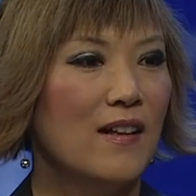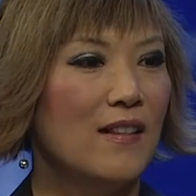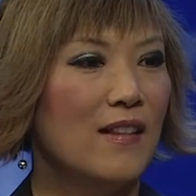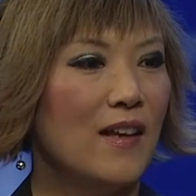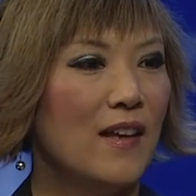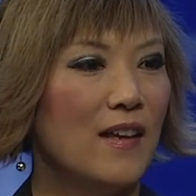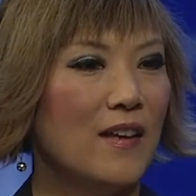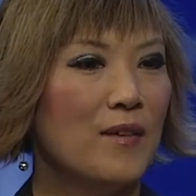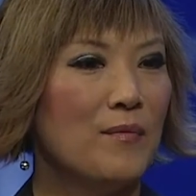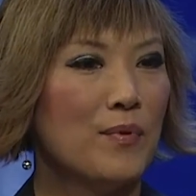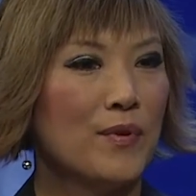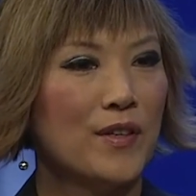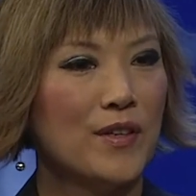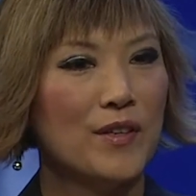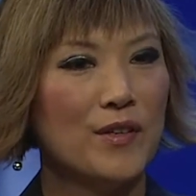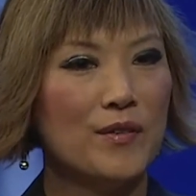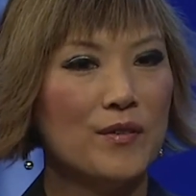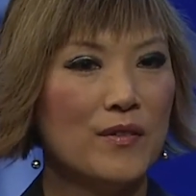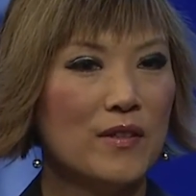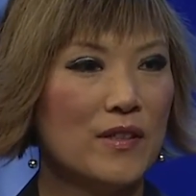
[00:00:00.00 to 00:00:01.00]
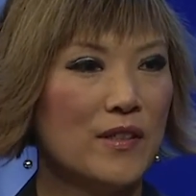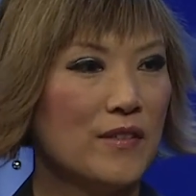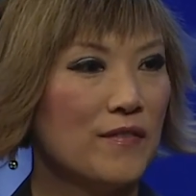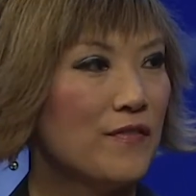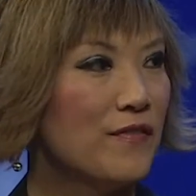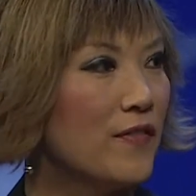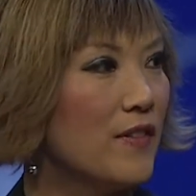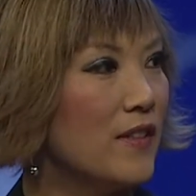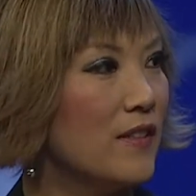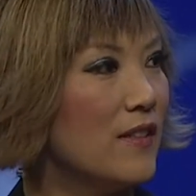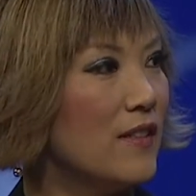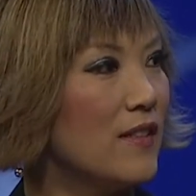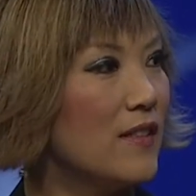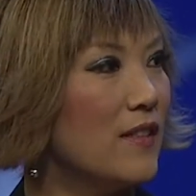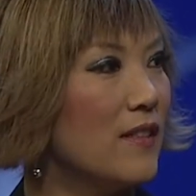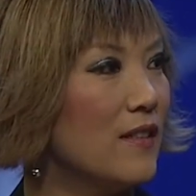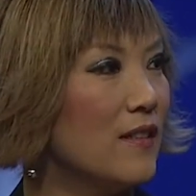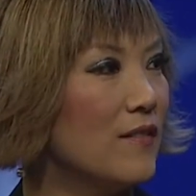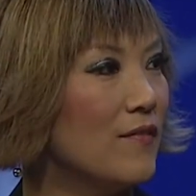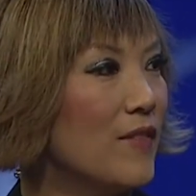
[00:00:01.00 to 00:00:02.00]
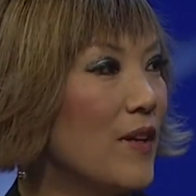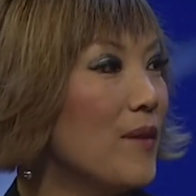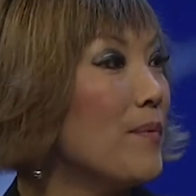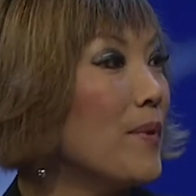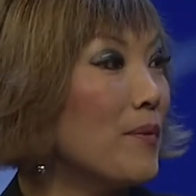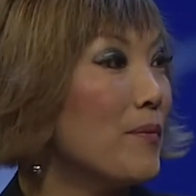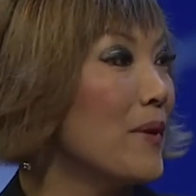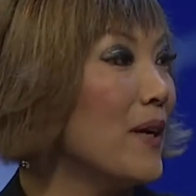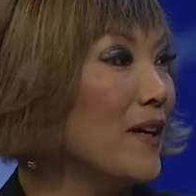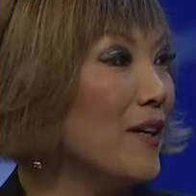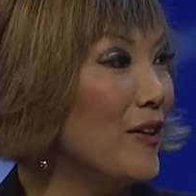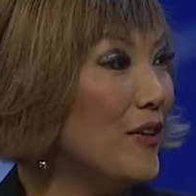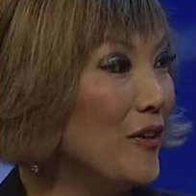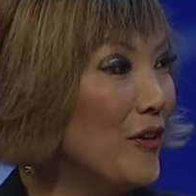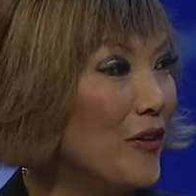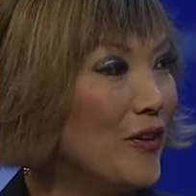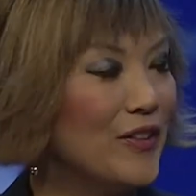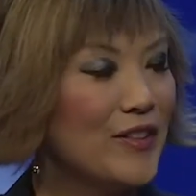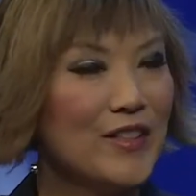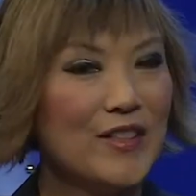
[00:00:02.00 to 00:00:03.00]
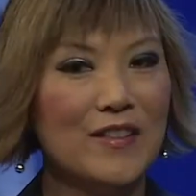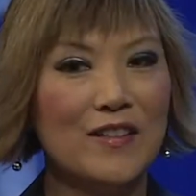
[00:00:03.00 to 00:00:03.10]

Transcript: they procure different vaporware or not,